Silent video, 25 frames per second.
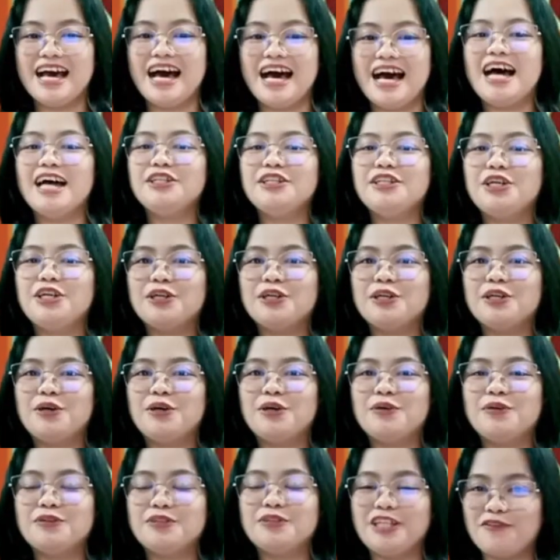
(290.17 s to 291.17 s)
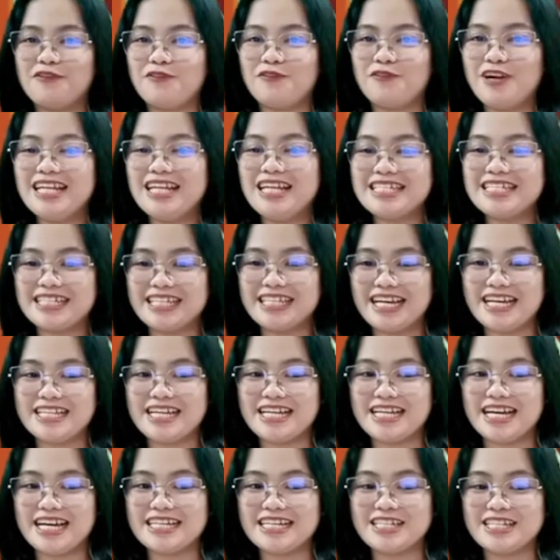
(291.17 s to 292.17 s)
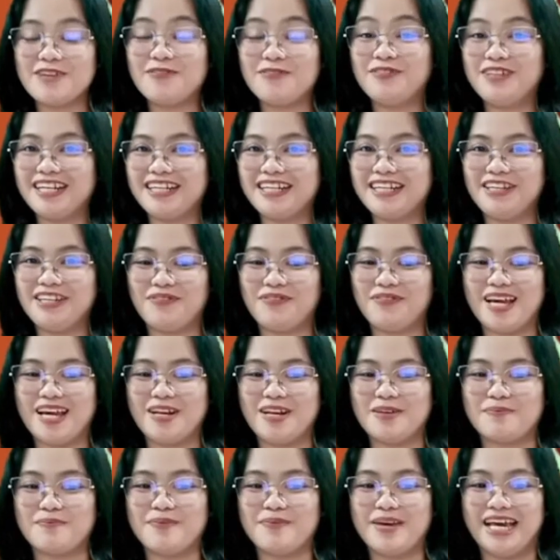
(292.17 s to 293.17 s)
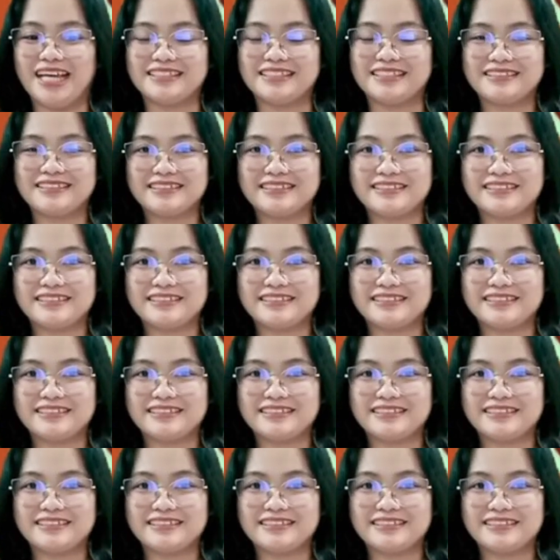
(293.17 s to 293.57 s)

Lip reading: undergo different stages of their development.